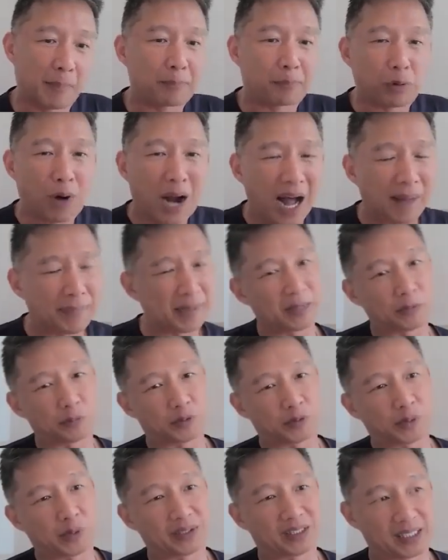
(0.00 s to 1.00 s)
the problem
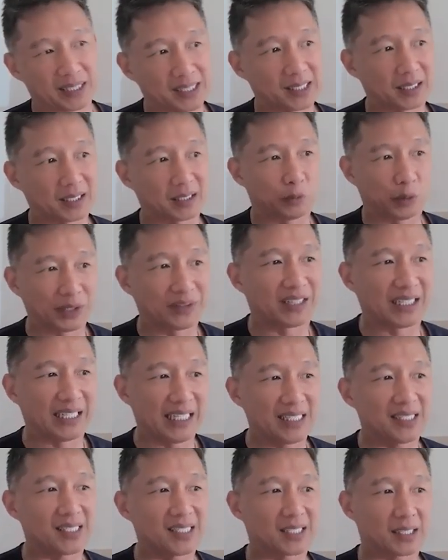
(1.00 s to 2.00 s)
with
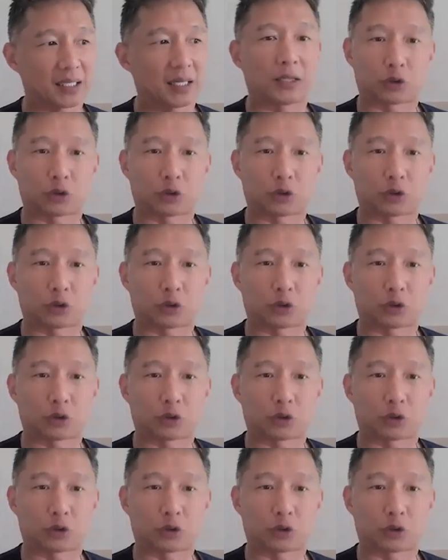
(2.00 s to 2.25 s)
these